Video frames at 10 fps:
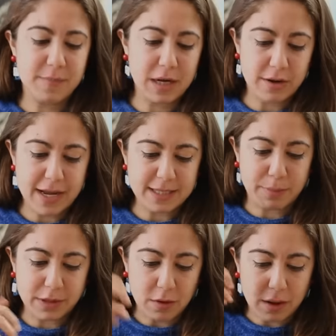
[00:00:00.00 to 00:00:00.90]
of meat are nice,
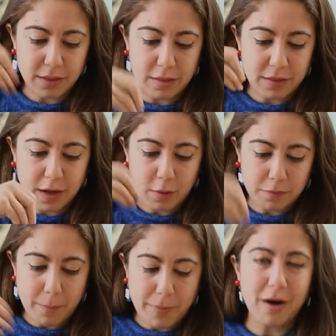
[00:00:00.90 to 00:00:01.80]
but
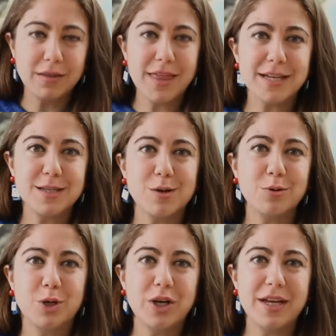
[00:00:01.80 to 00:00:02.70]
the part that is so
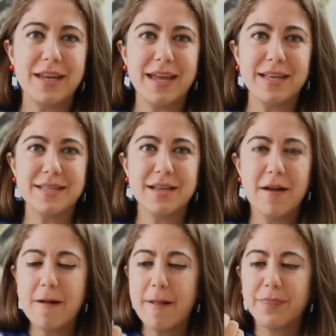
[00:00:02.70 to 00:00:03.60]
good is
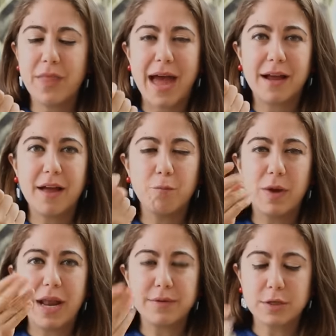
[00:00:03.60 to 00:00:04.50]
that
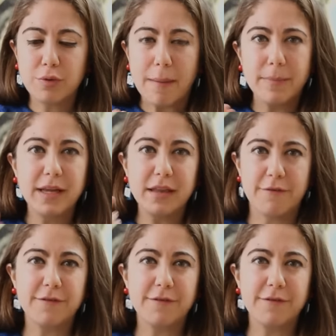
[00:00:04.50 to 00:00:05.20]
when I was crumbling the